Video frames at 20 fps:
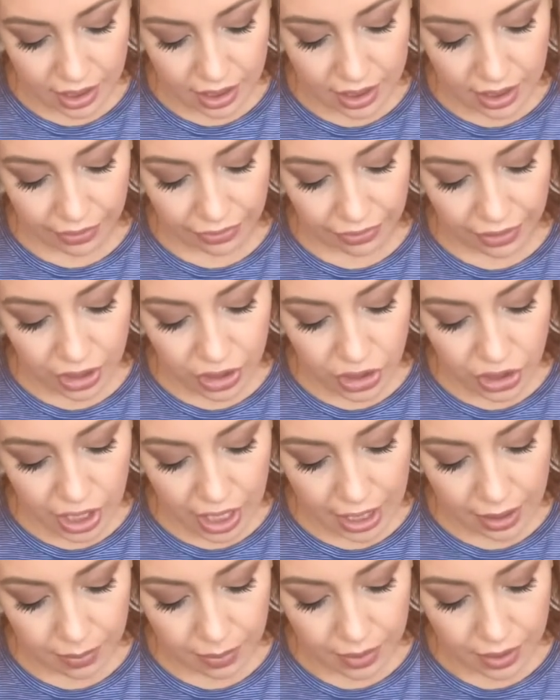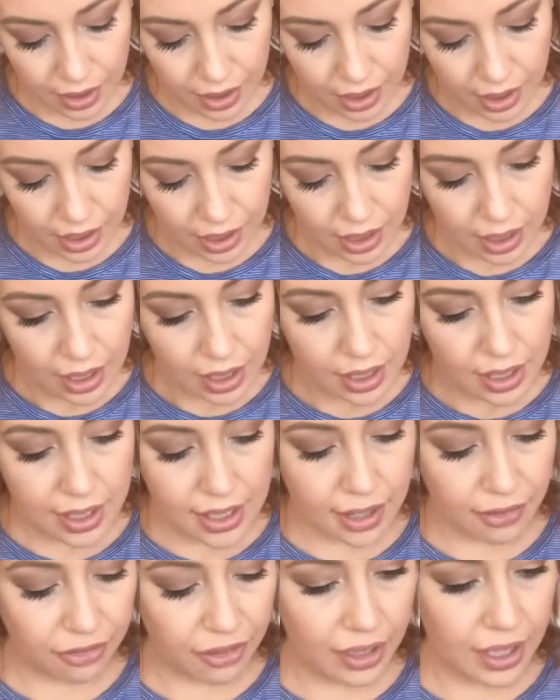Different shape,
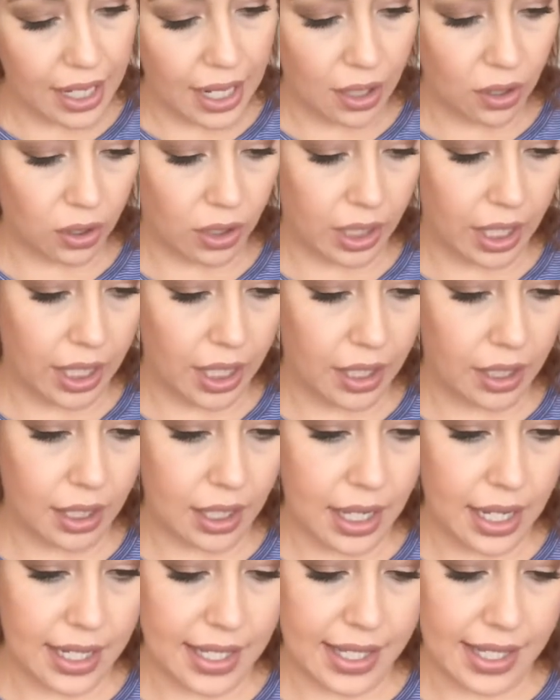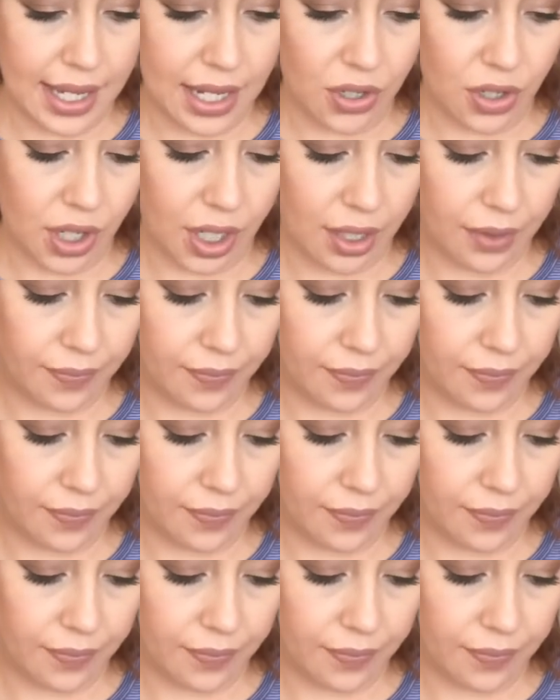different outline, etc.